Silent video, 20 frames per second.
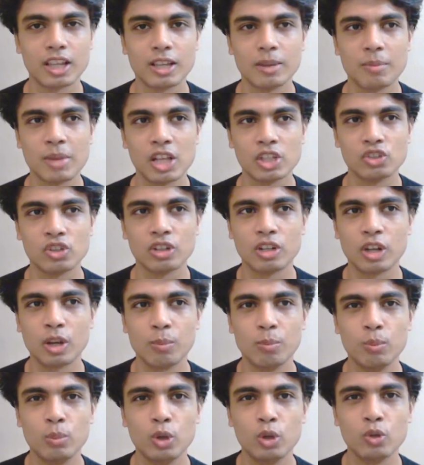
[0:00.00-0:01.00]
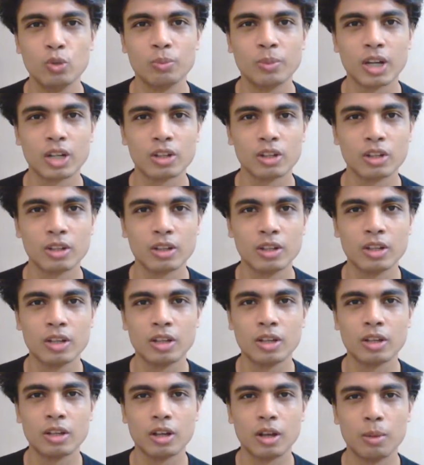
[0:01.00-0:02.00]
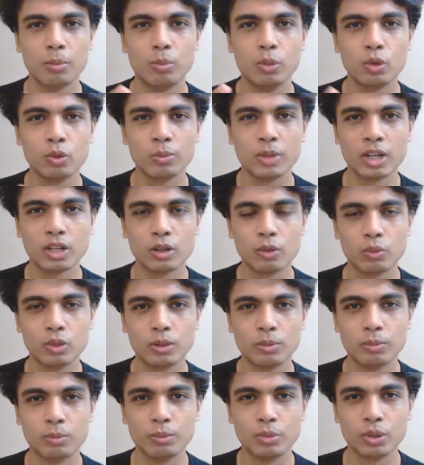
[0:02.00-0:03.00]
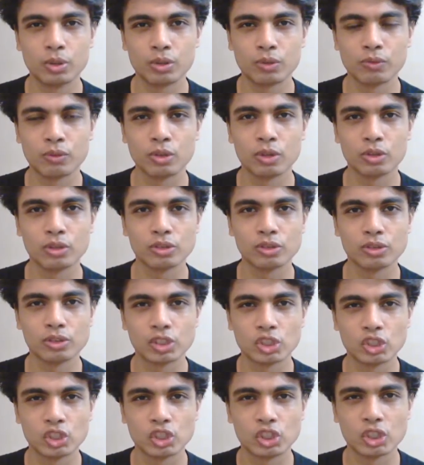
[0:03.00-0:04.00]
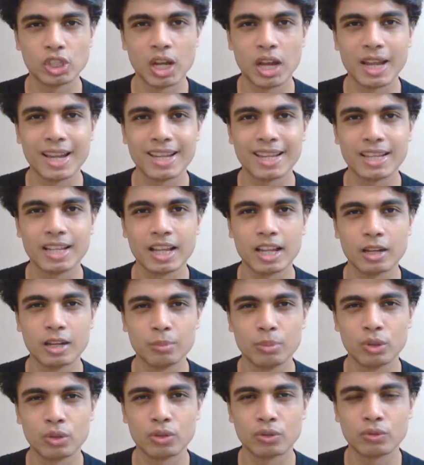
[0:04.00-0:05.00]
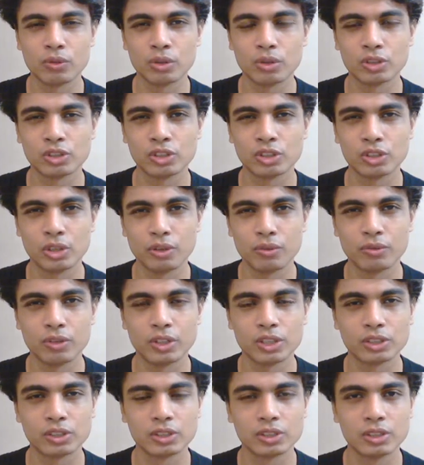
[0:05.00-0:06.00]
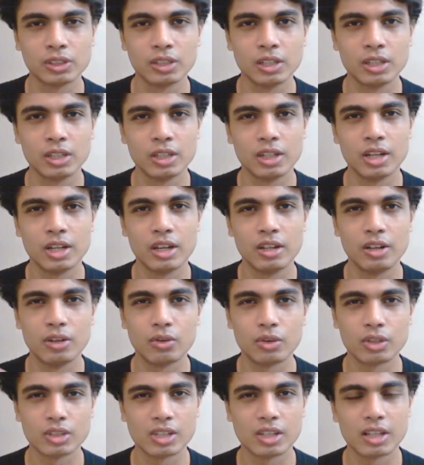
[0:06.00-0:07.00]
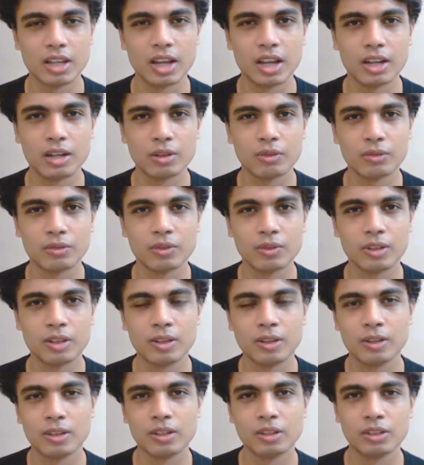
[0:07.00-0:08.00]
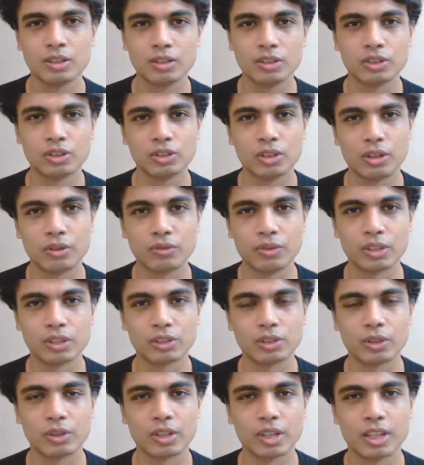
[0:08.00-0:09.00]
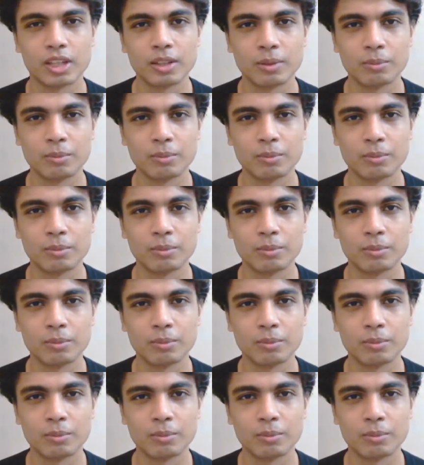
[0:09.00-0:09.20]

Imagine a blue metal with beautiful shine and a beautiful surface, an interesting kind of surface, okay?